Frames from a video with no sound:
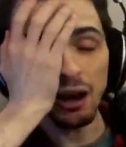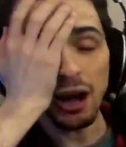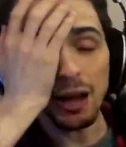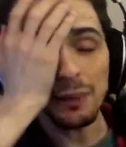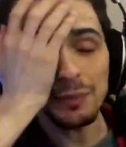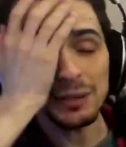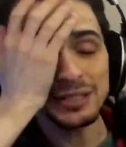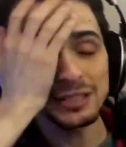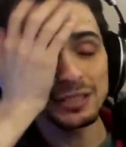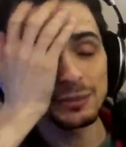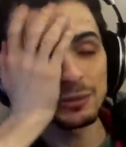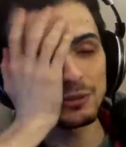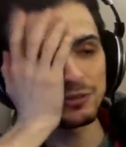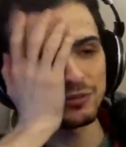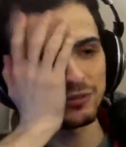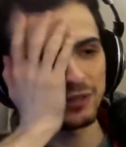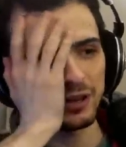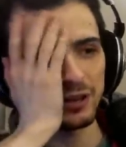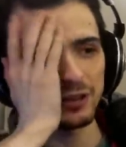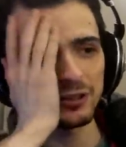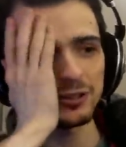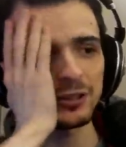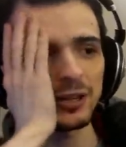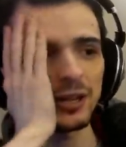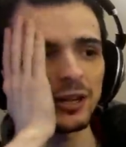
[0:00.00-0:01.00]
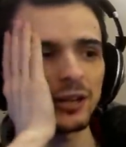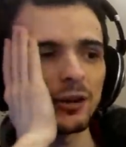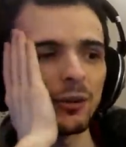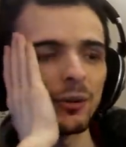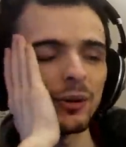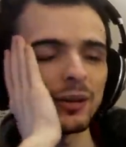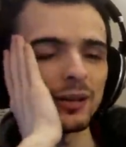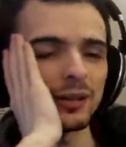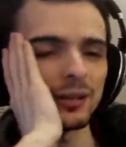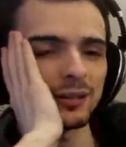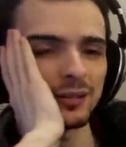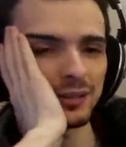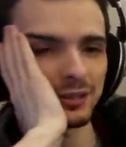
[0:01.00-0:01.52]
I mean, to be fair, you're not
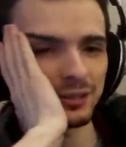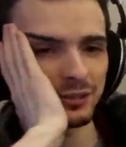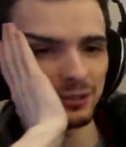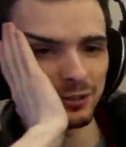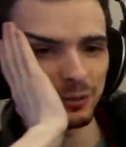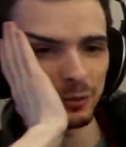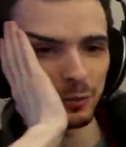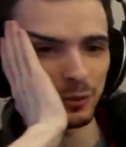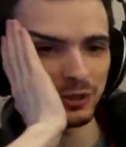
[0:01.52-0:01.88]
going on a 600